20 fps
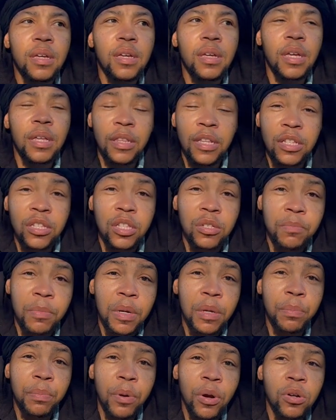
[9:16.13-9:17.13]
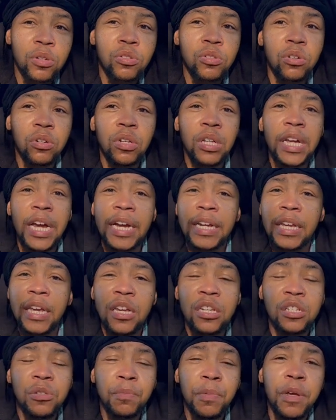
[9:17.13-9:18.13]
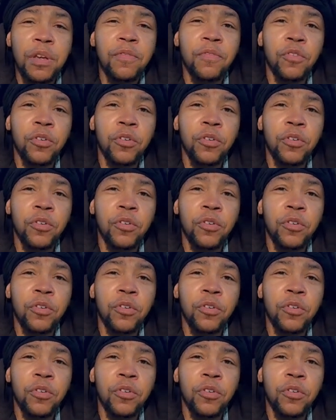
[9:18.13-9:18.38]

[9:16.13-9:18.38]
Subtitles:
And this is me personally. I can't speak